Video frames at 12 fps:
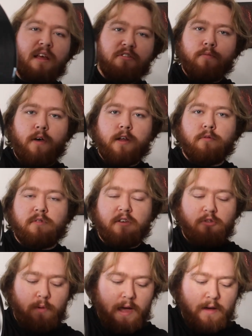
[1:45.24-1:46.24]
that's the vinyl
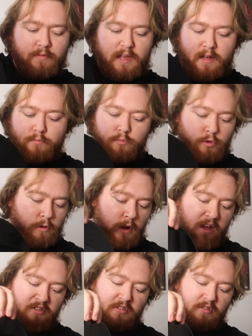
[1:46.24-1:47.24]
disc that we have there.
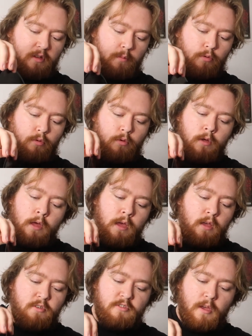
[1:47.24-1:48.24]
Nice and simple.
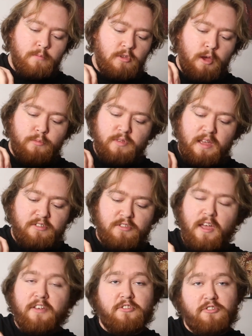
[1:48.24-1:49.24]
Sometimes it's
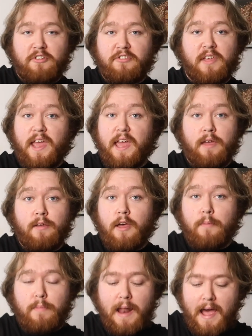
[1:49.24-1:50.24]
nice to just see
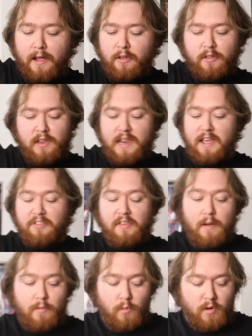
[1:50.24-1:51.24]
a black disc
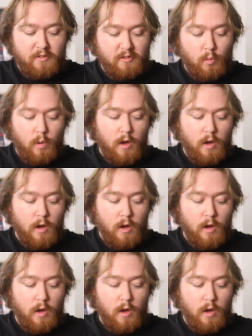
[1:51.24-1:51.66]
every once in a